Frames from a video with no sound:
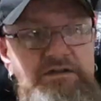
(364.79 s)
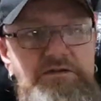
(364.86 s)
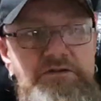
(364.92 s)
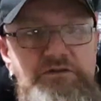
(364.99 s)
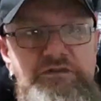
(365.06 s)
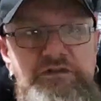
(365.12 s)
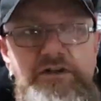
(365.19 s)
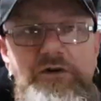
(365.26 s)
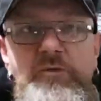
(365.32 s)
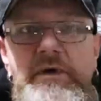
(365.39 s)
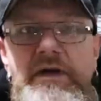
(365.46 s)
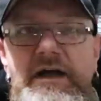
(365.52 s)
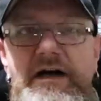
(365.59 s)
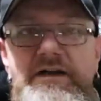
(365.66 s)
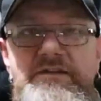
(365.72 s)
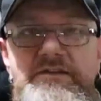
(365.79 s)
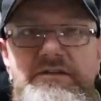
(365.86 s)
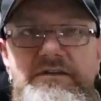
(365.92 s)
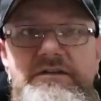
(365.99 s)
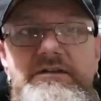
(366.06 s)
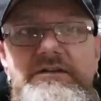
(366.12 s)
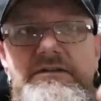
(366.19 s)
Looks a little bit
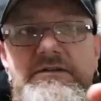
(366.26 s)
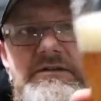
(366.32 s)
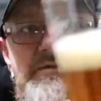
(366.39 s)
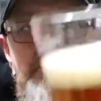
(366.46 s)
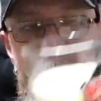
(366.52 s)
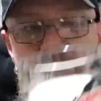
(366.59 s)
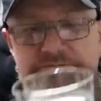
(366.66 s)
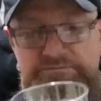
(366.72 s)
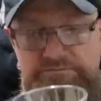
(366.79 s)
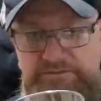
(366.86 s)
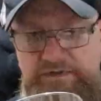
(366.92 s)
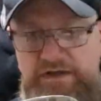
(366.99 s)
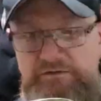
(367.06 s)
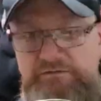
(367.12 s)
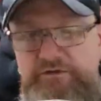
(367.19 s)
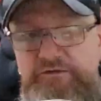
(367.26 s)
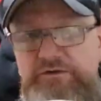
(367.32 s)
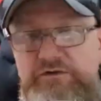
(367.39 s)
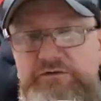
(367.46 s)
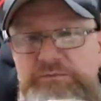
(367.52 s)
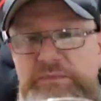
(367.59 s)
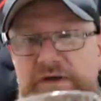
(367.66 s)
hazy. Very
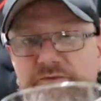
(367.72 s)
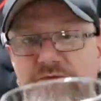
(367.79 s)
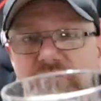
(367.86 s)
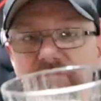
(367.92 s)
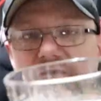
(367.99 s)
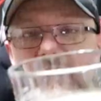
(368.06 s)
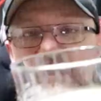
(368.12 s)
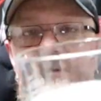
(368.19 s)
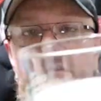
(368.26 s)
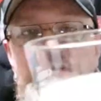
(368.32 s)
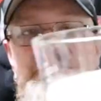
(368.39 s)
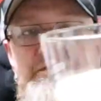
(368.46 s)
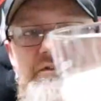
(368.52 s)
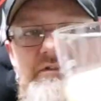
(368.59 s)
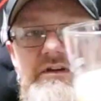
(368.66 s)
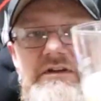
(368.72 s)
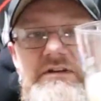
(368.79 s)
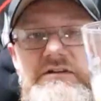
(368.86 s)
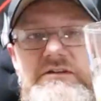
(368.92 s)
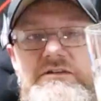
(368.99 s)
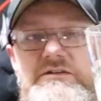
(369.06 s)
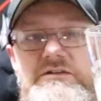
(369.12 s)
nice bubbles on that, I have to
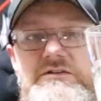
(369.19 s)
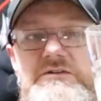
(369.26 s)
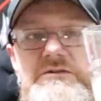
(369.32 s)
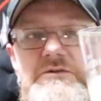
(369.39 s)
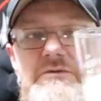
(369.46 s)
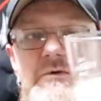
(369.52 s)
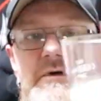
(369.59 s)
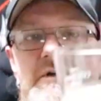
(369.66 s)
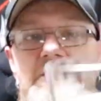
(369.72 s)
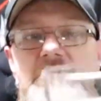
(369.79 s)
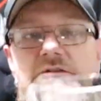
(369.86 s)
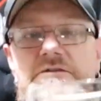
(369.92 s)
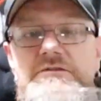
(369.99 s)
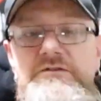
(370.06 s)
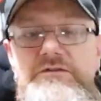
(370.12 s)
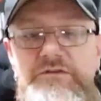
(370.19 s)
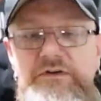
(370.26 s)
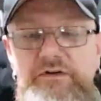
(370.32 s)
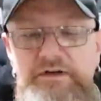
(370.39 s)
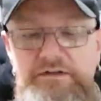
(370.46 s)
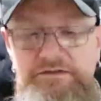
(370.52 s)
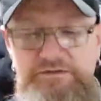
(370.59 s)
say. Quite
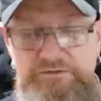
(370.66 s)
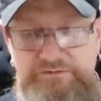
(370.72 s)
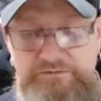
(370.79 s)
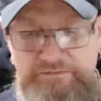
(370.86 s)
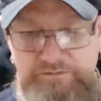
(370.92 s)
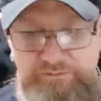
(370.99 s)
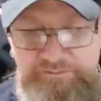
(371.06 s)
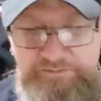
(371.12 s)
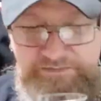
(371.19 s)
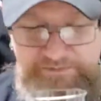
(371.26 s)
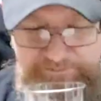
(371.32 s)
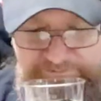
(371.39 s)
tight, uniform